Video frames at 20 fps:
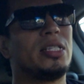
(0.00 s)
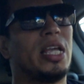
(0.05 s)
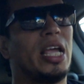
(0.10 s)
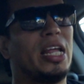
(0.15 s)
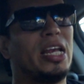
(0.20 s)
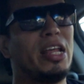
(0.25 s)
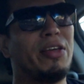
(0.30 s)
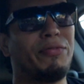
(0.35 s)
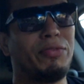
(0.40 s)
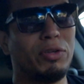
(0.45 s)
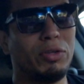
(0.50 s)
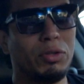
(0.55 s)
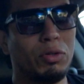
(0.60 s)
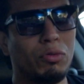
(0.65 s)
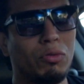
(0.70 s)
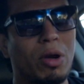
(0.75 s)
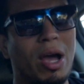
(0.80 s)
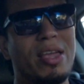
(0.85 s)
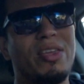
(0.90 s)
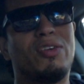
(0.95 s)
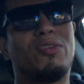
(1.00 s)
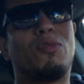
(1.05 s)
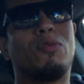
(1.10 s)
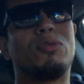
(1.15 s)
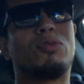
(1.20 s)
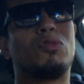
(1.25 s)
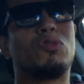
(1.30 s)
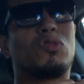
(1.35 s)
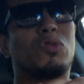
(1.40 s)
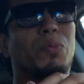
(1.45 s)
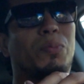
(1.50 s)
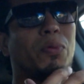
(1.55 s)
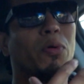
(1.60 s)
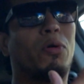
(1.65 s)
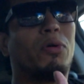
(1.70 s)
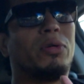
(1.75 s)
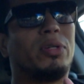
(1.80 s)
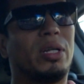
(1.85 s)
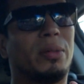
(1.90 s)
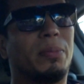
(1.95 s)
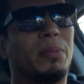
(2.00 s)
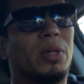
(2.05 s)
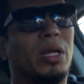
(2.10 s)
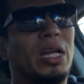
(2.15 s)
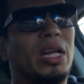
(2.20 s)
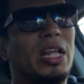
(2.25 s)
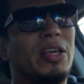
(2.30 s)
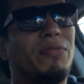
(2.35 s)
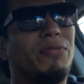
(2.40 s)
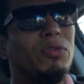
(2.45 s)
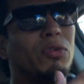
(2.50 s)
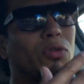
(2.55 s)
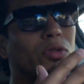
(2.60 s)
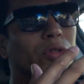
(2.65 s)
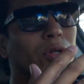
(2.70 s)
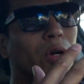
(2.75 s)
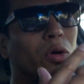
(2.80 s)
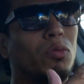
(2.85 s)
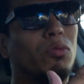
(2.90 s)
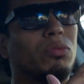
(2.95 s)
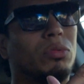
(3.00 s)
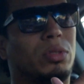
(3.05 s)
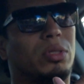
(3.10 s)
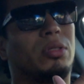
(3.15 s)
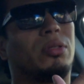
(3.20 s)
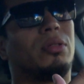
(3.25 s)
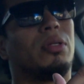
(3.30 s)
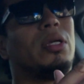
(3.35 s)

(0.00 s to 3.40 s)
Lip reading: And if you do, are you going to support them? And if you don't,